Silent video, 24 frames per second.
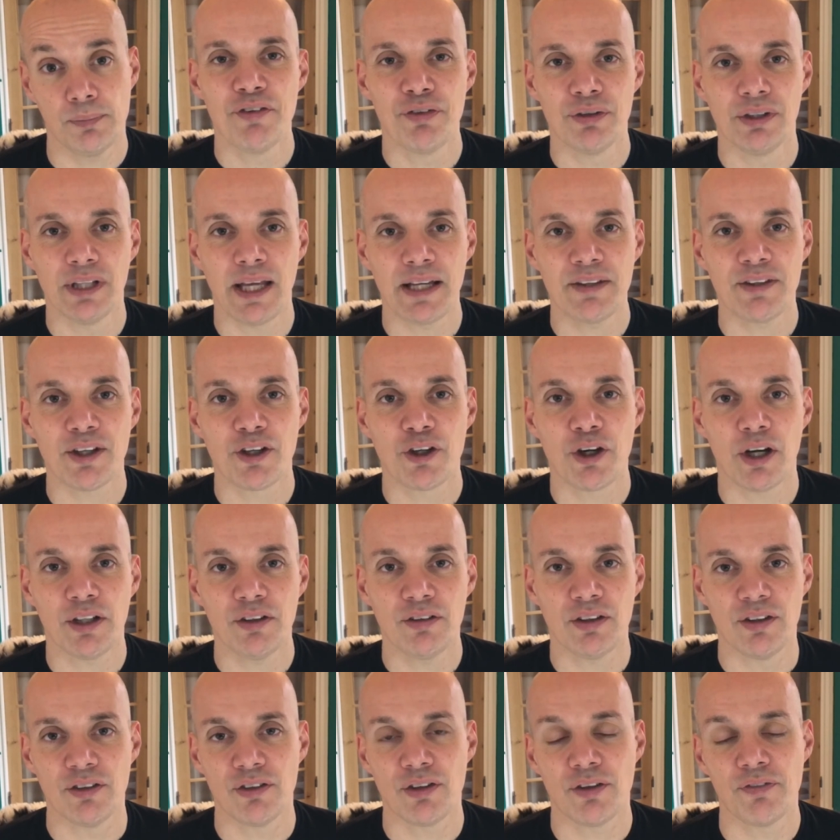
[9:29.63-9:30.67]
If you like the
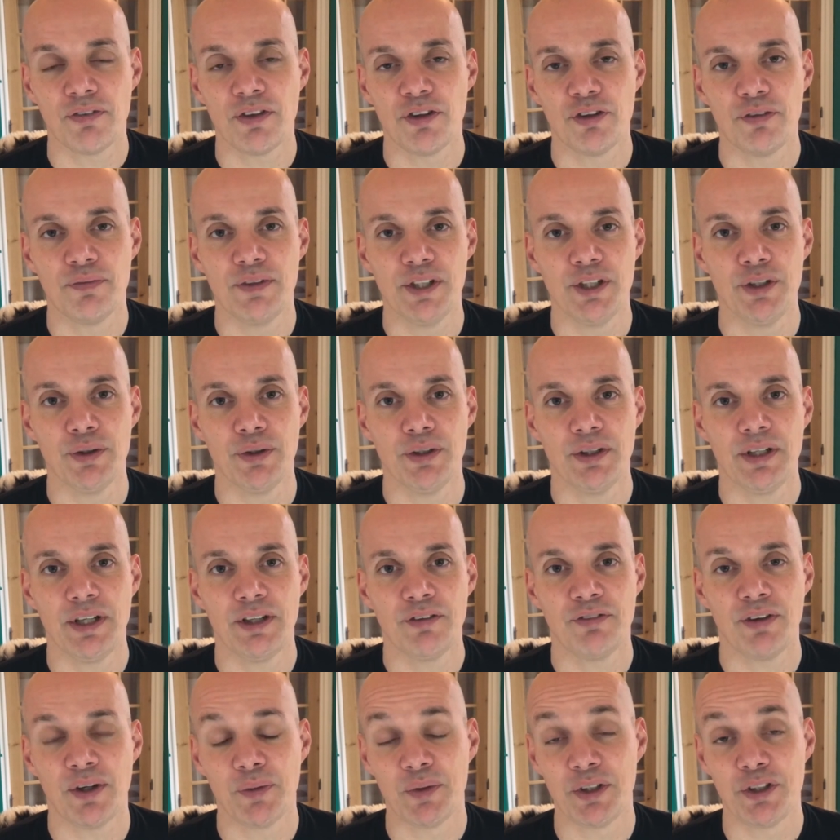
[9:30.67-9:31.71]
contents of this video
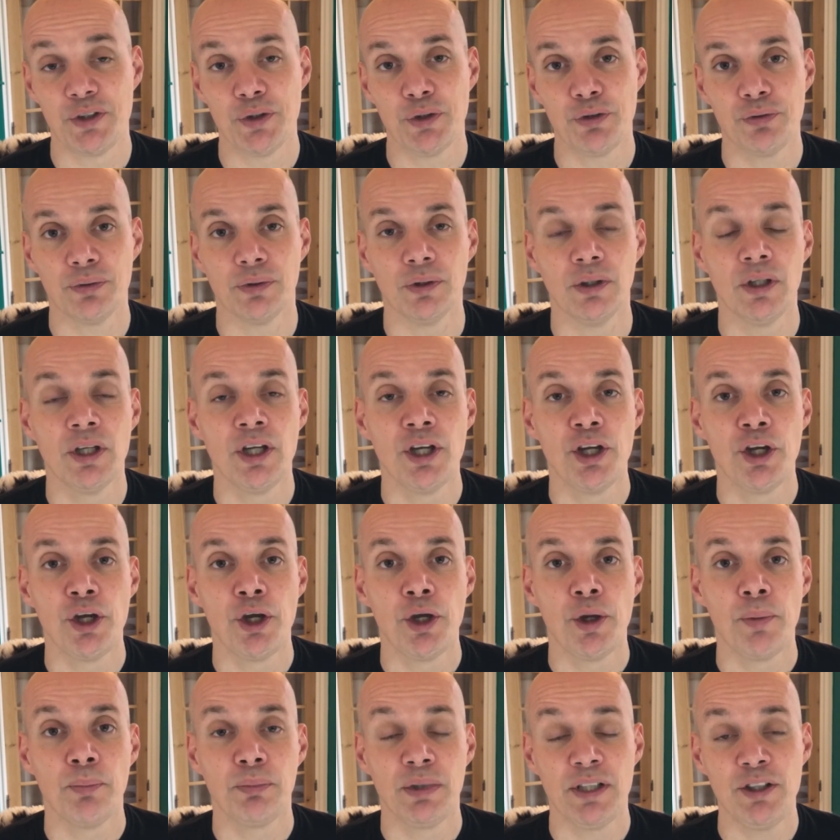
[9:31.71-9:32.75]
and found it useful,
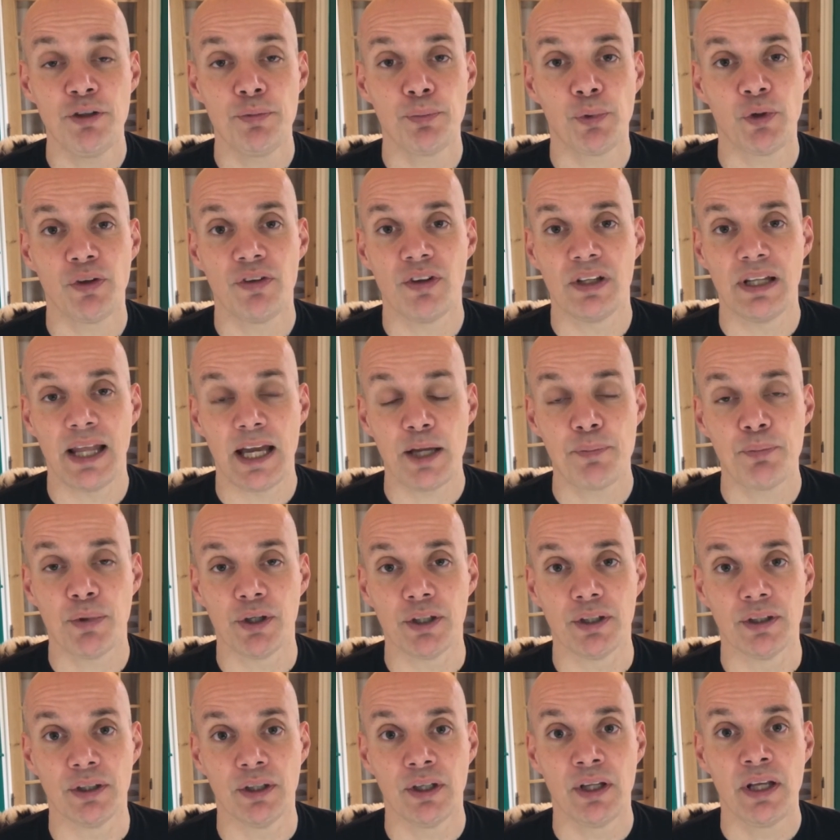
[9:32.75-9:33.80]
please press the like
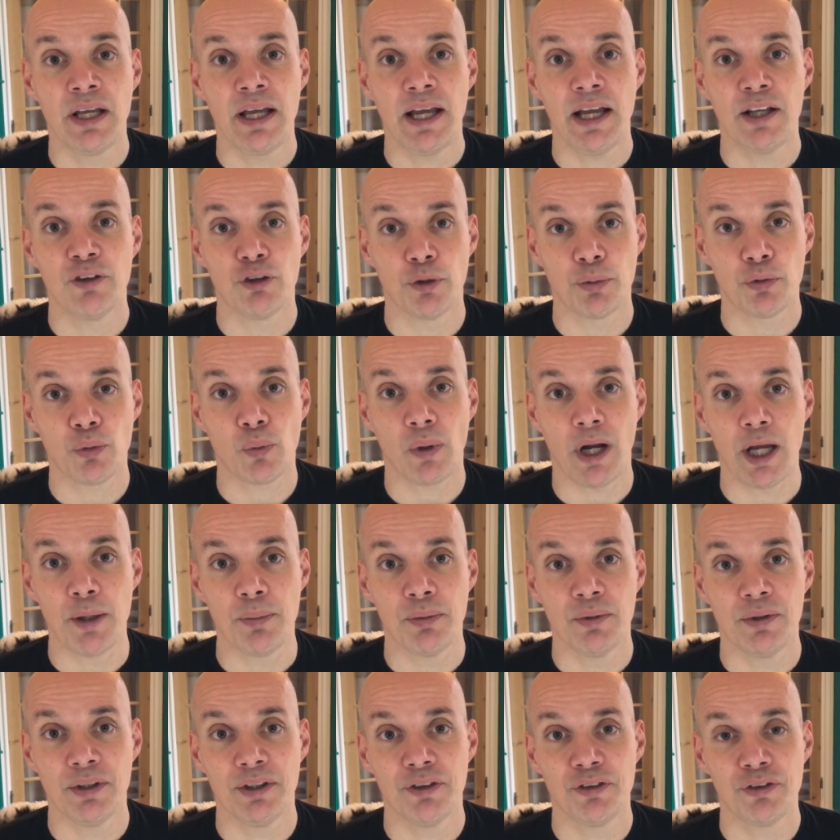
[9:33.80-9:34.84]
button and subscribe
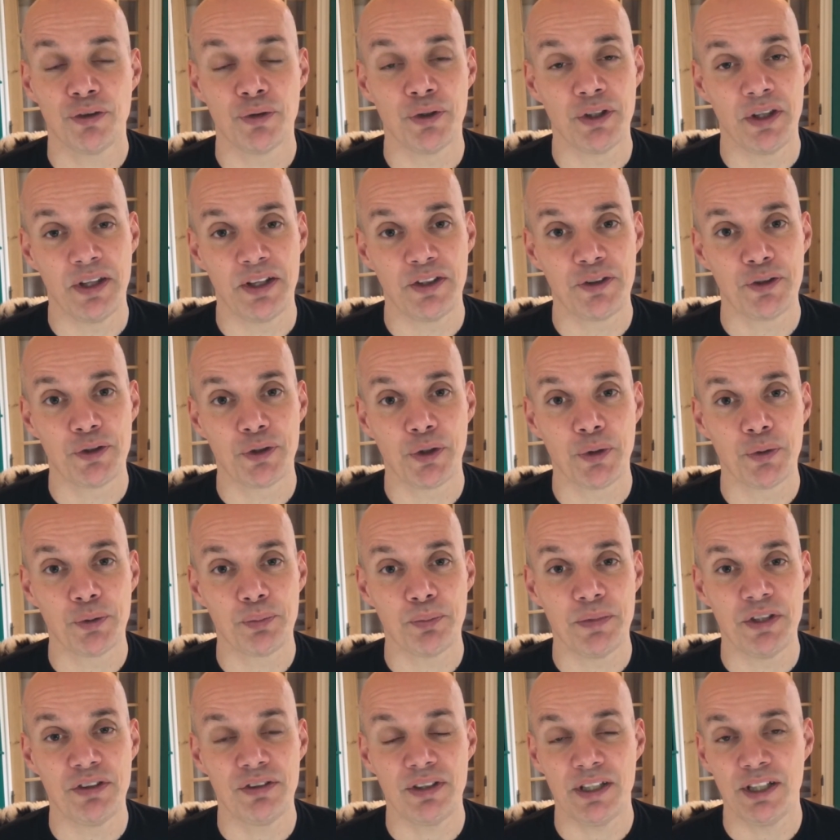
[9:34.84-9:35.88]
so that you
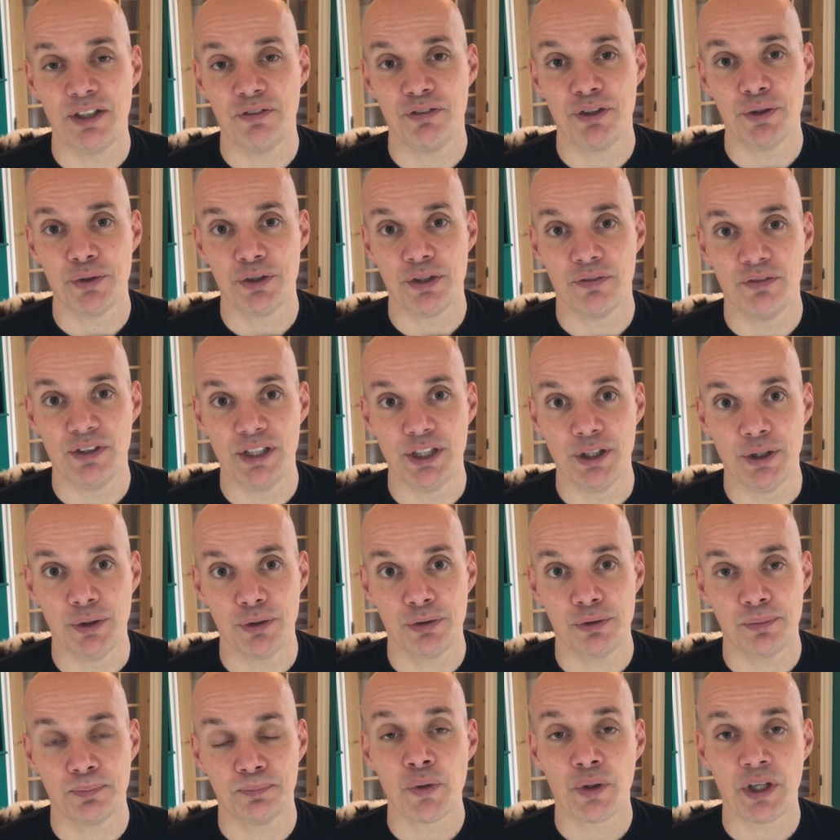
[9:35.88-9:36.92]
don't miss any future
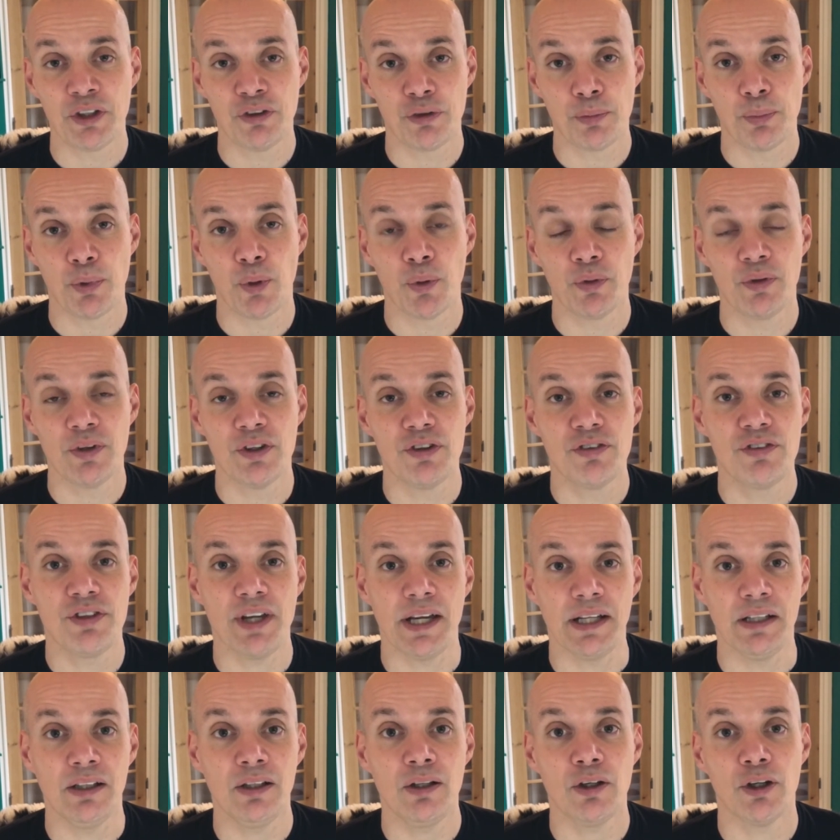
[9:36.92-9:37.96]
videos. You can support this
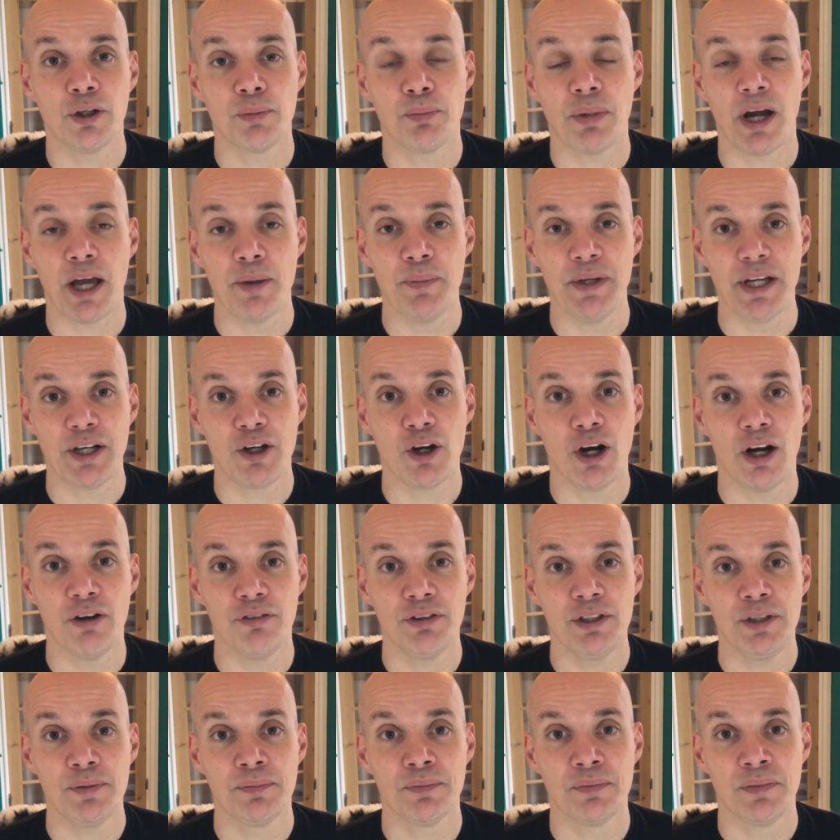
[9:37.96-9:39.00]
channel on Buy Me a
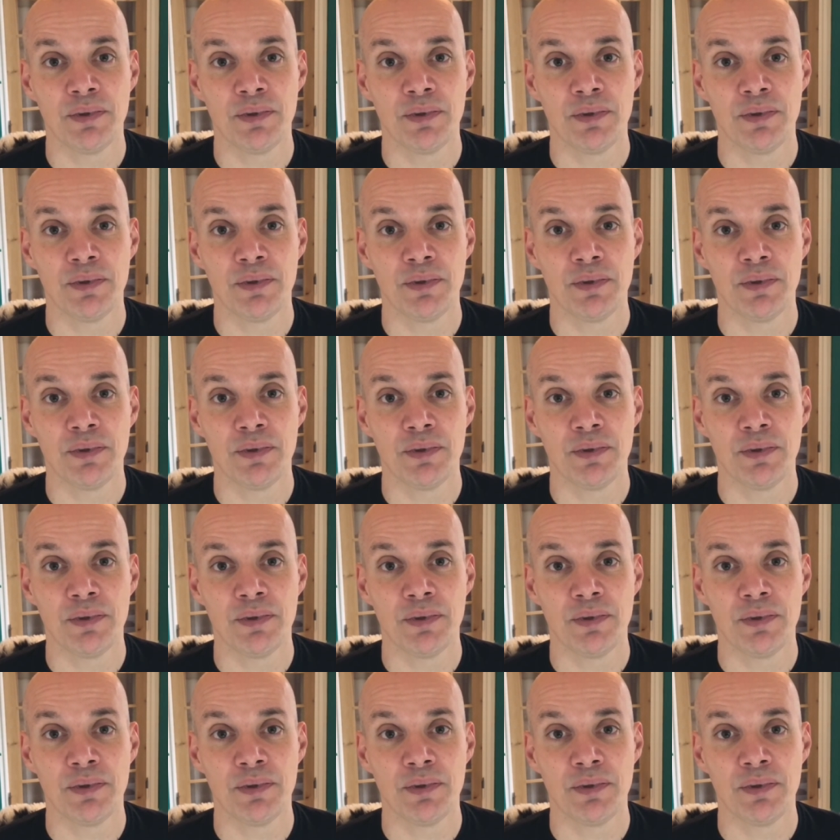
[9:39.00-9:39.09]
Coffee.